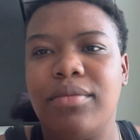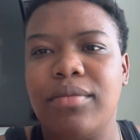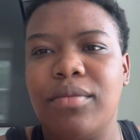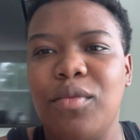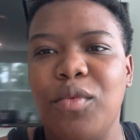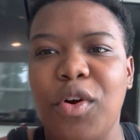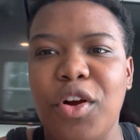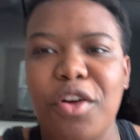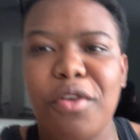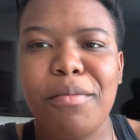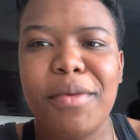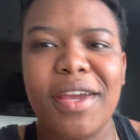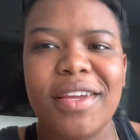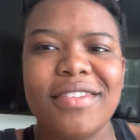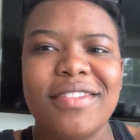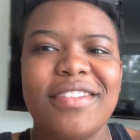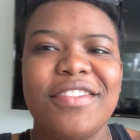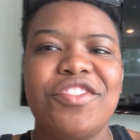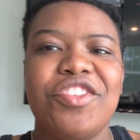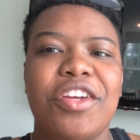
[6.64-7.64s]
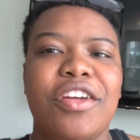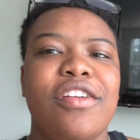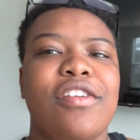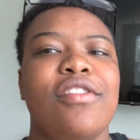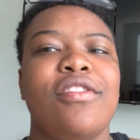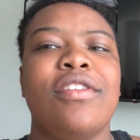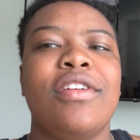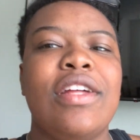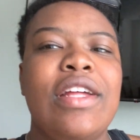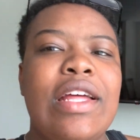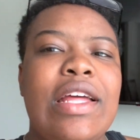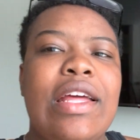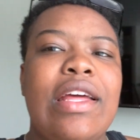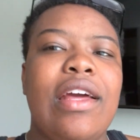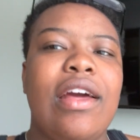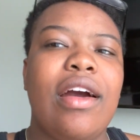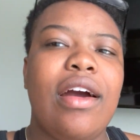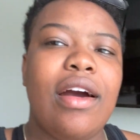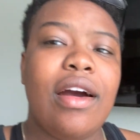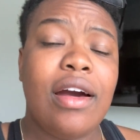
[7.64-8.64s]
Welcome back to the channel.
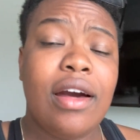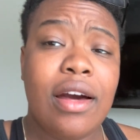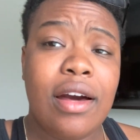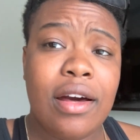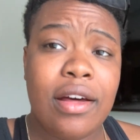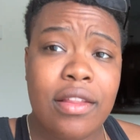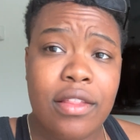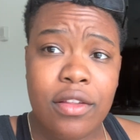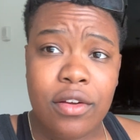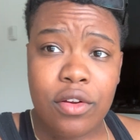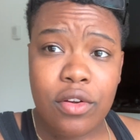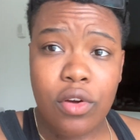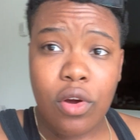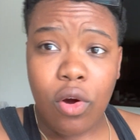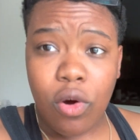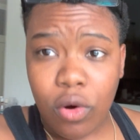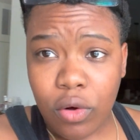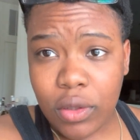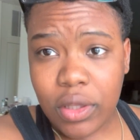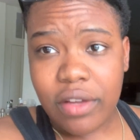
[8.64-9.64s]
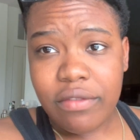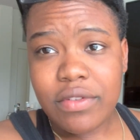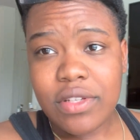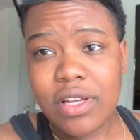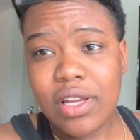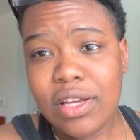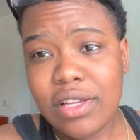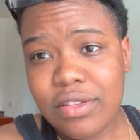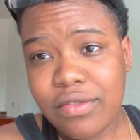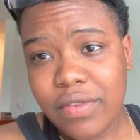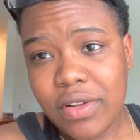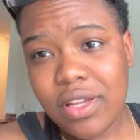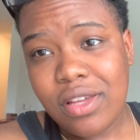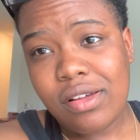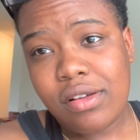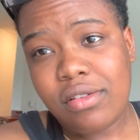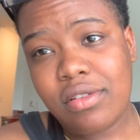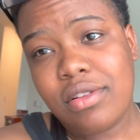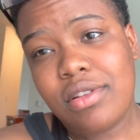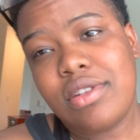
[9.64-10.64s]
The goal of today's
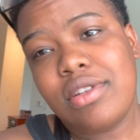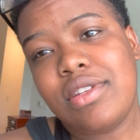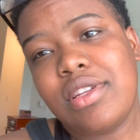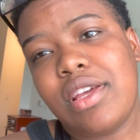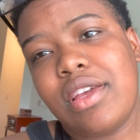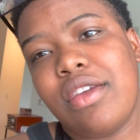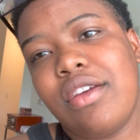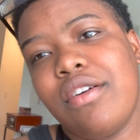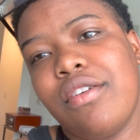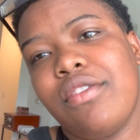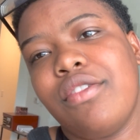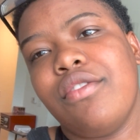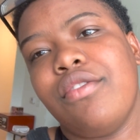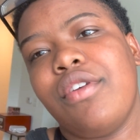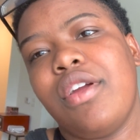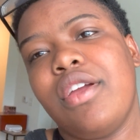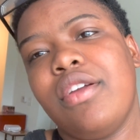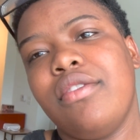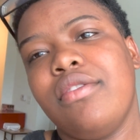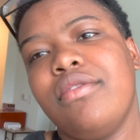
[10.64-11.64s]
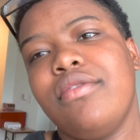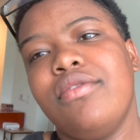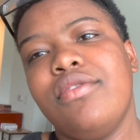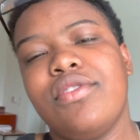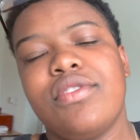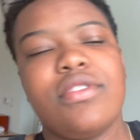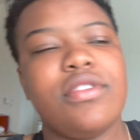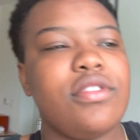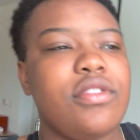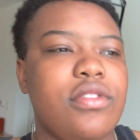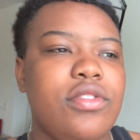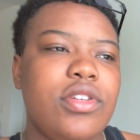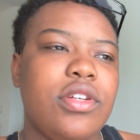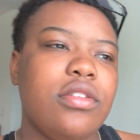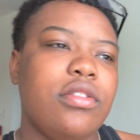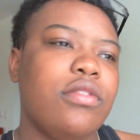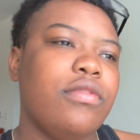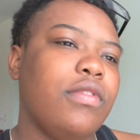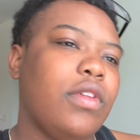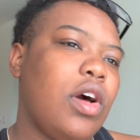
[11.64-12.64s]
video is to take y'all through just a
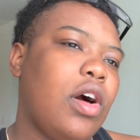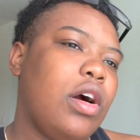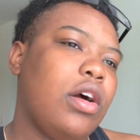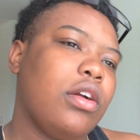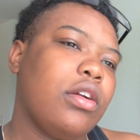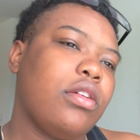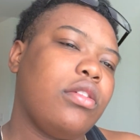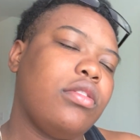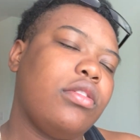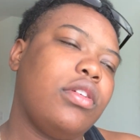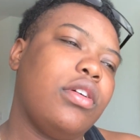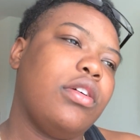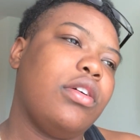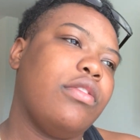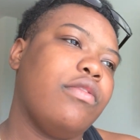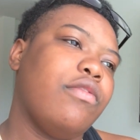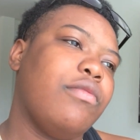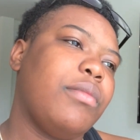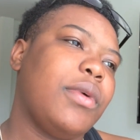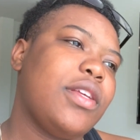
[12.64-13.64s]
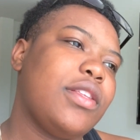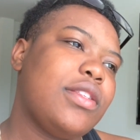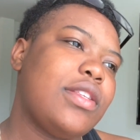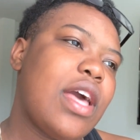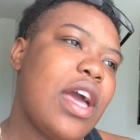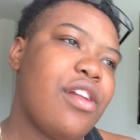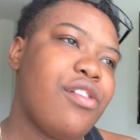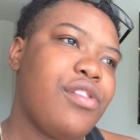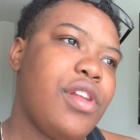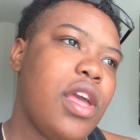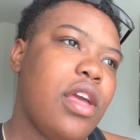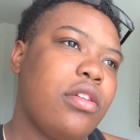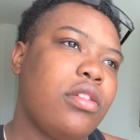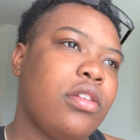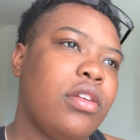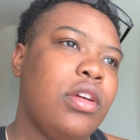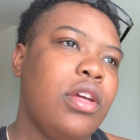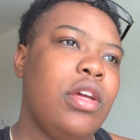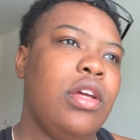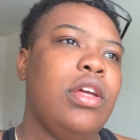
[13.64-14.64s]
chill vlog of my Saturday.
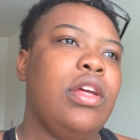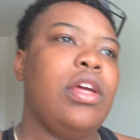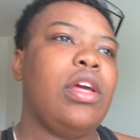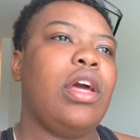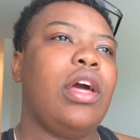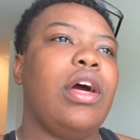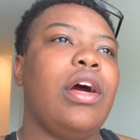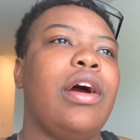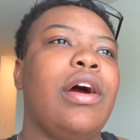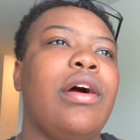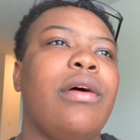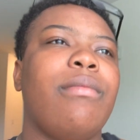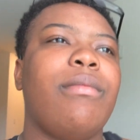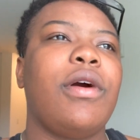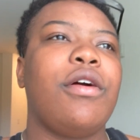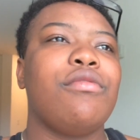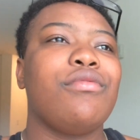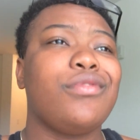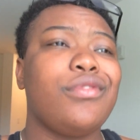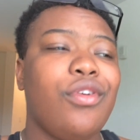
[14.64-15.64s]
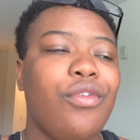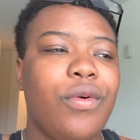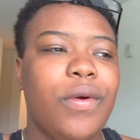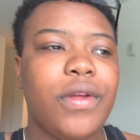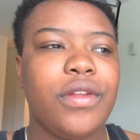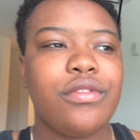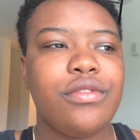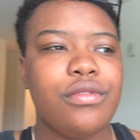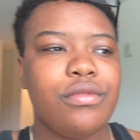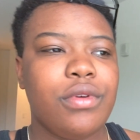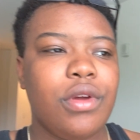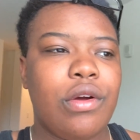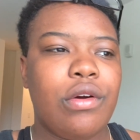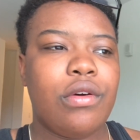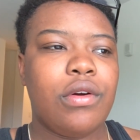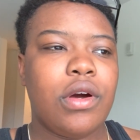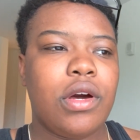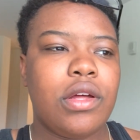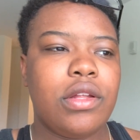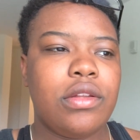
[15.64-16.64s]
I was going to
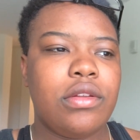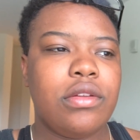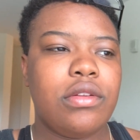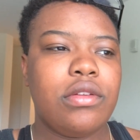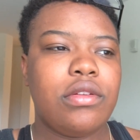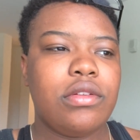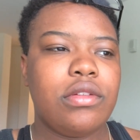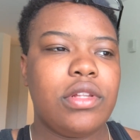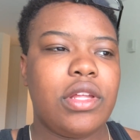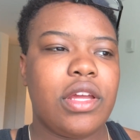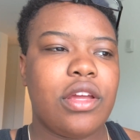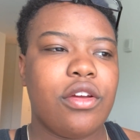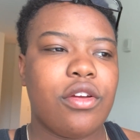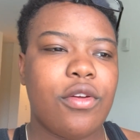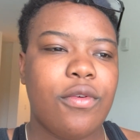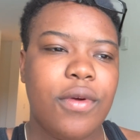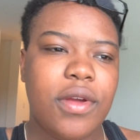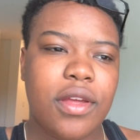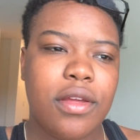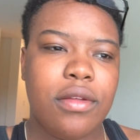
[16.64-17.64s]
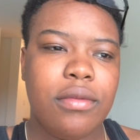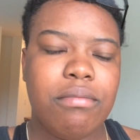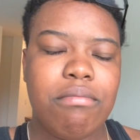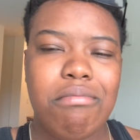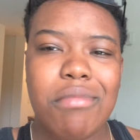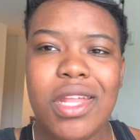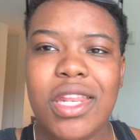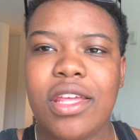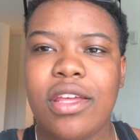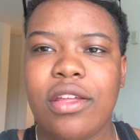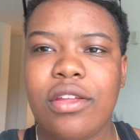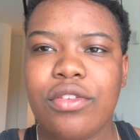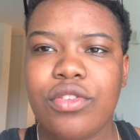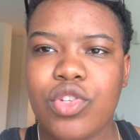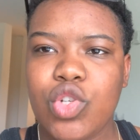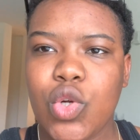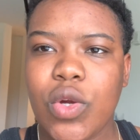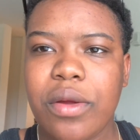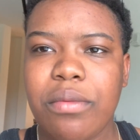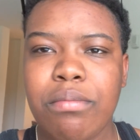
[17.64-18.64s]
go on like a quick mini
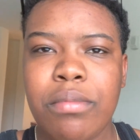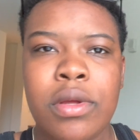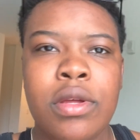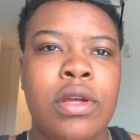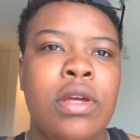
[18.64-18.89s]
trip,